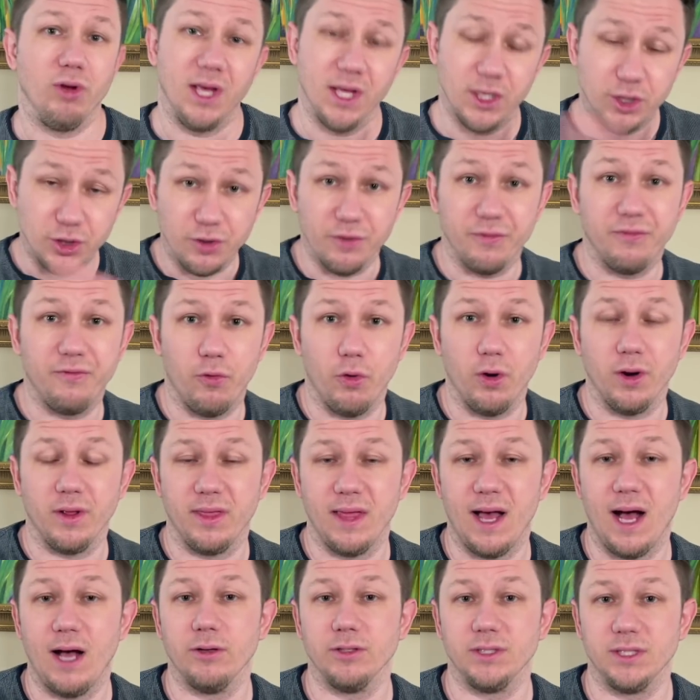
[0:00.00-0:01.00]
get your
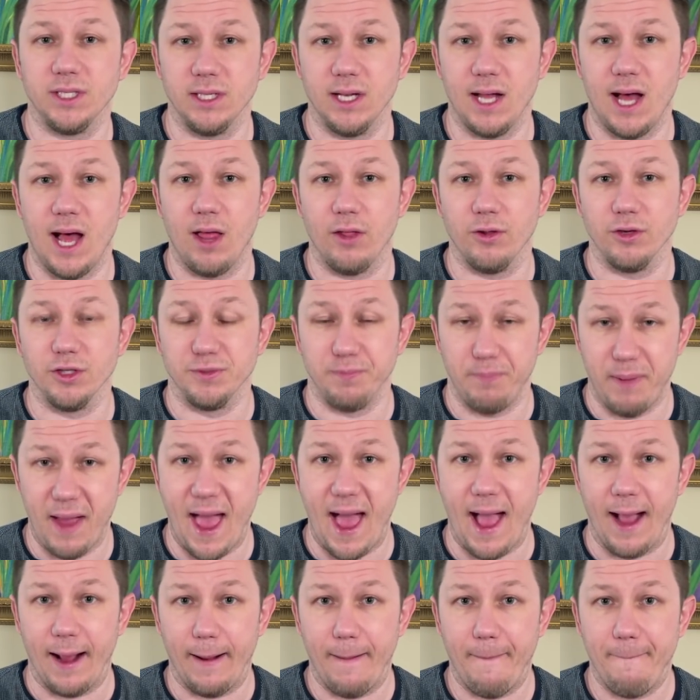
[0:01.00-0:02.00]
$4,000
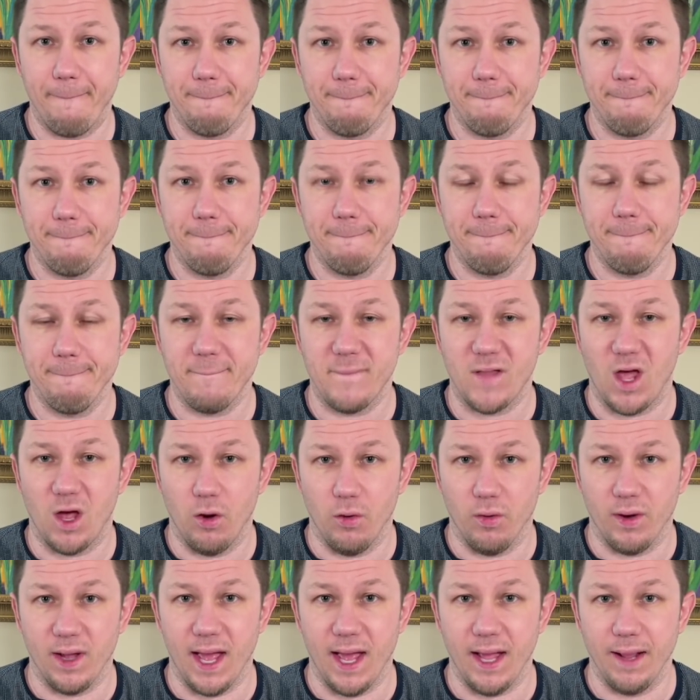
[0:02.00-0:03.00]
back,
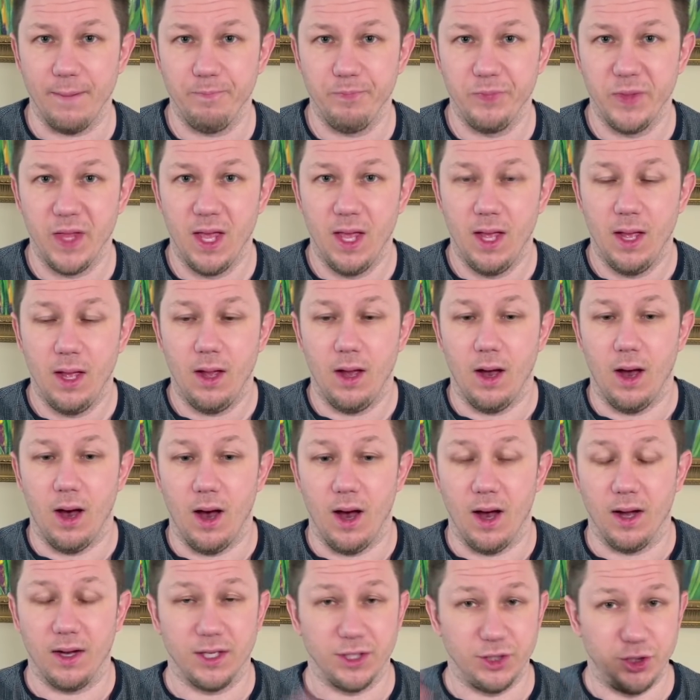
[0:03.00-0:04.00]
okay?
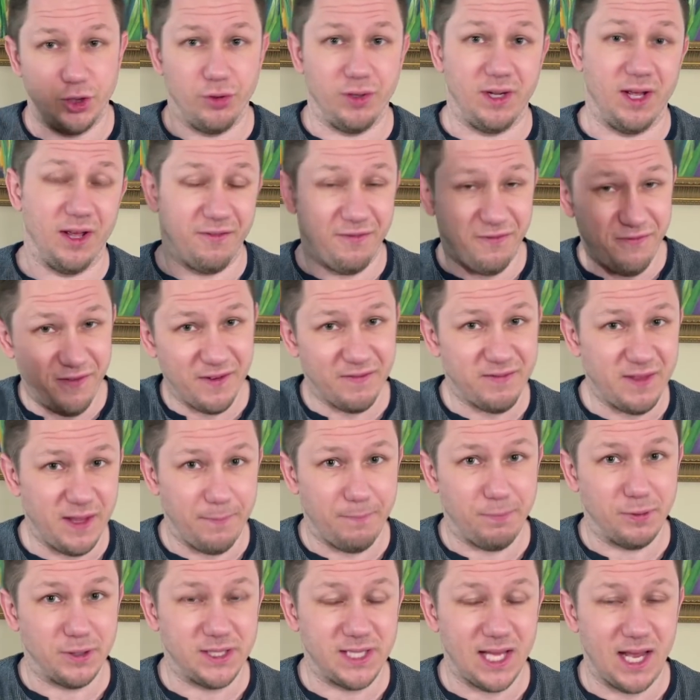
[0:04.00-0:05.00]
Because uh, you'd get
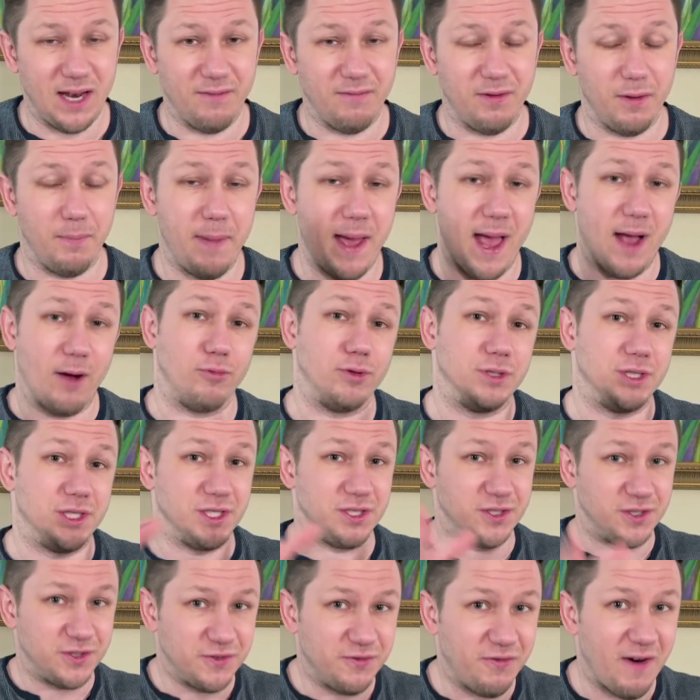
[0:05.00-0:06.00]
50% of it back, which
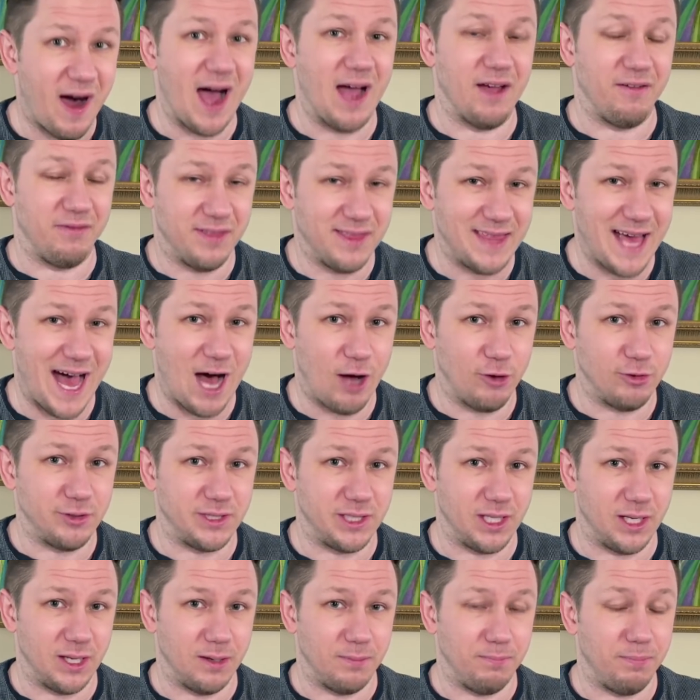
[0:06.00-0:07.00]
is
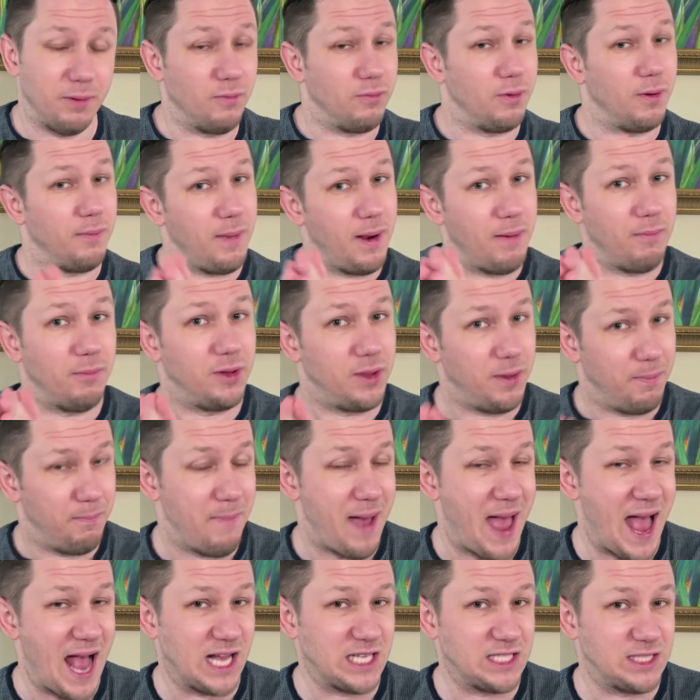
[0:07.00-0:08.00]
5000 But remember, the
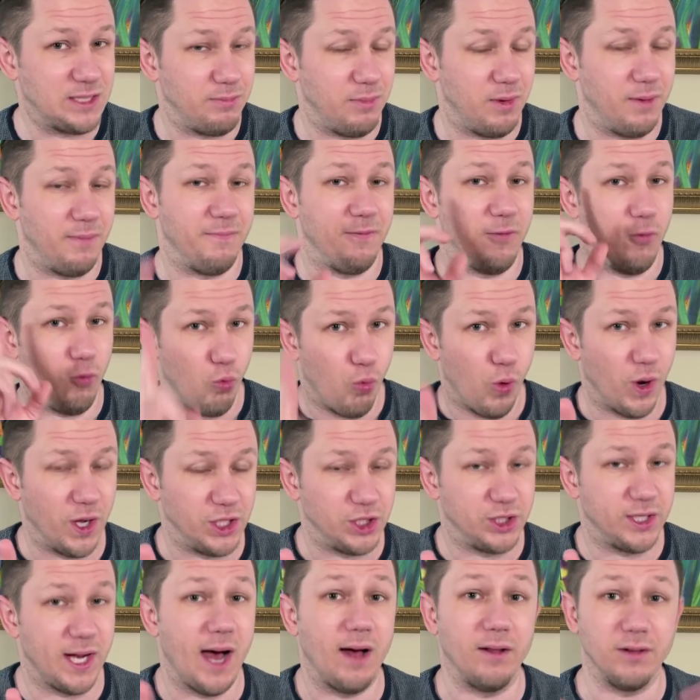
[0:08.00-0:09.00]
maximum for one
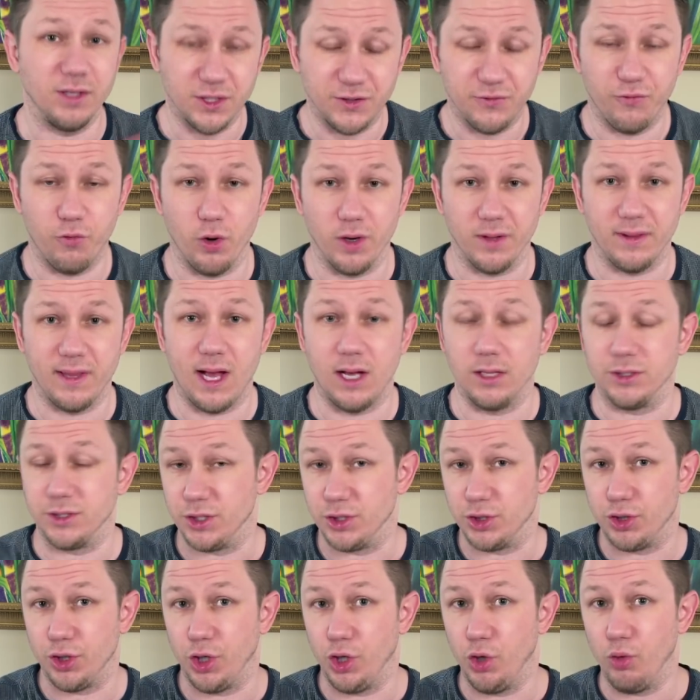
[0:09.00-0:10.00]
child is 4000
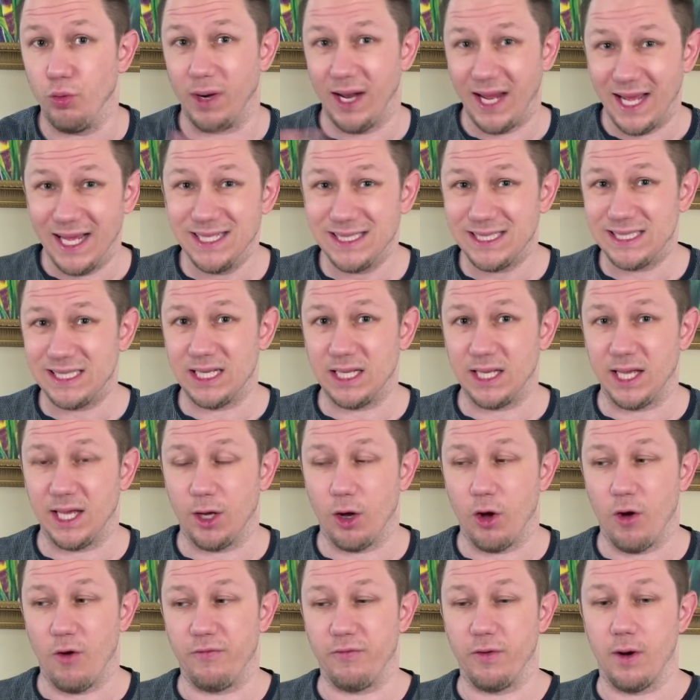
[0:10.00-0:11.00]
So you would instantly
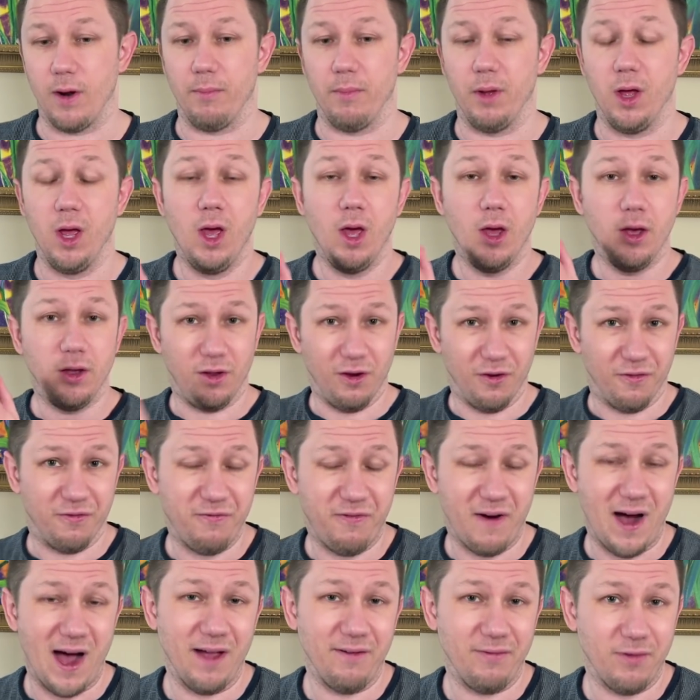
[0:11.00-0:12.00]
go from your
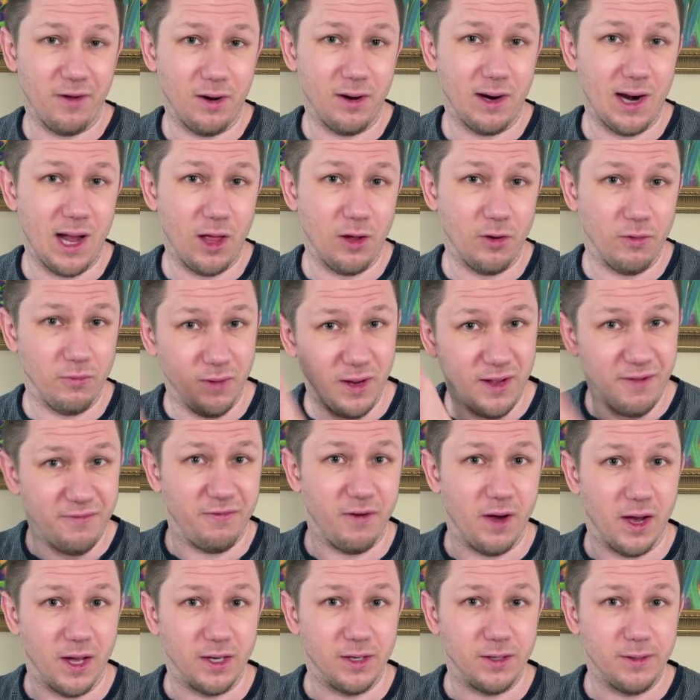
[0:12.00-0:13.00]
$500
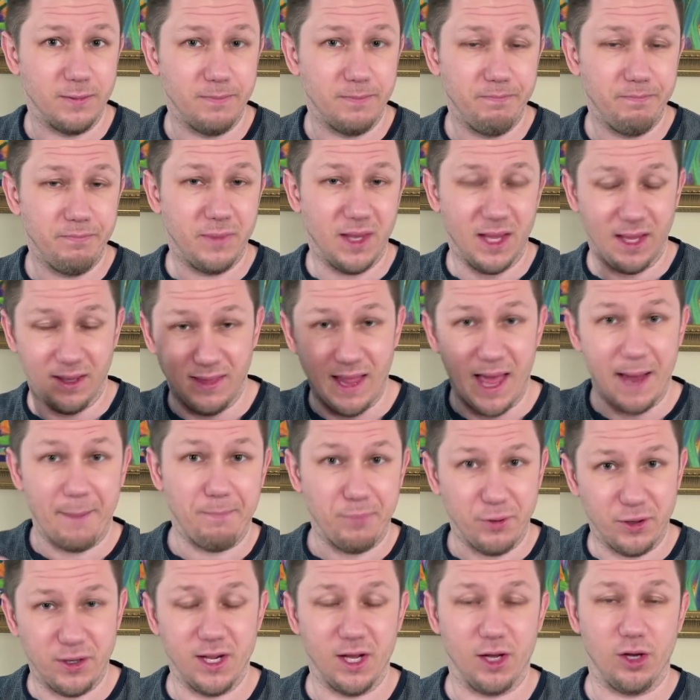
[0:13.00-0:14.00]
refund in that
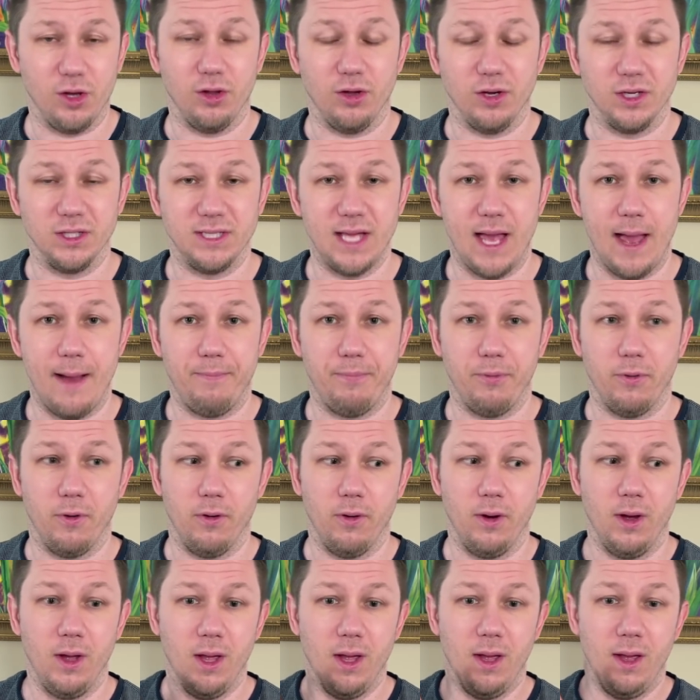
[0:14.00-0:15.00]
particular
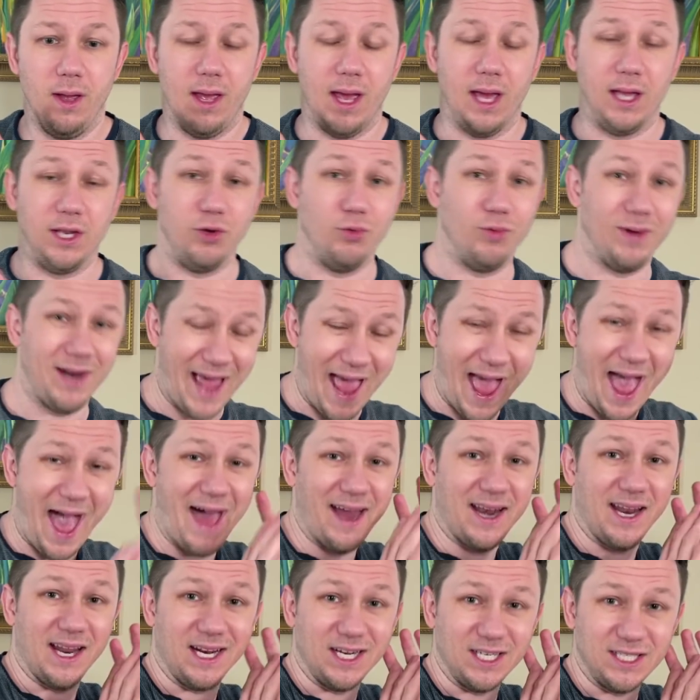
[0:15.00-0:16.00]
example, and you would
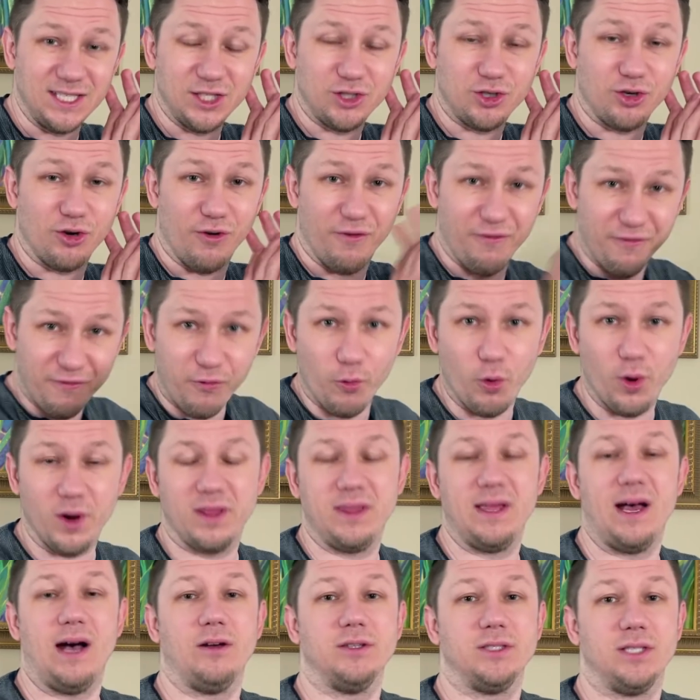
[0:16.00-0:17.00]
add an additional
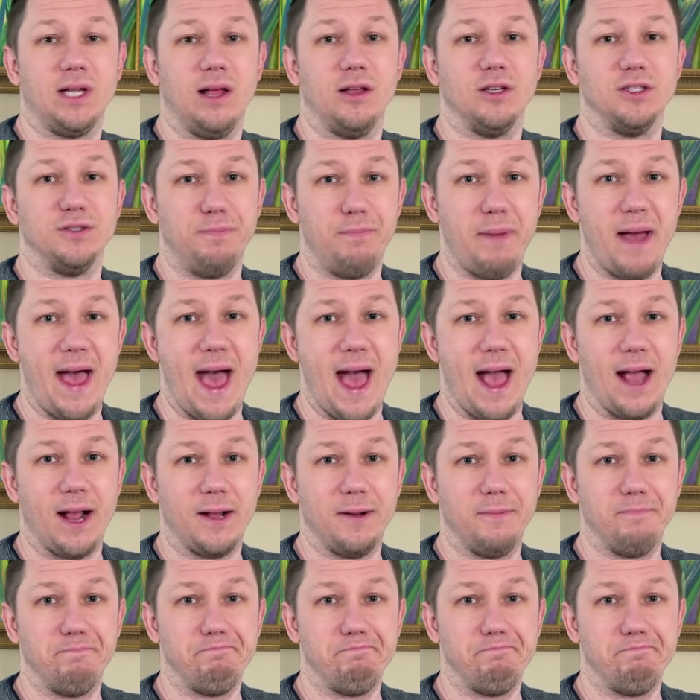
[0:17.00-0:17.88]
$4,000 back.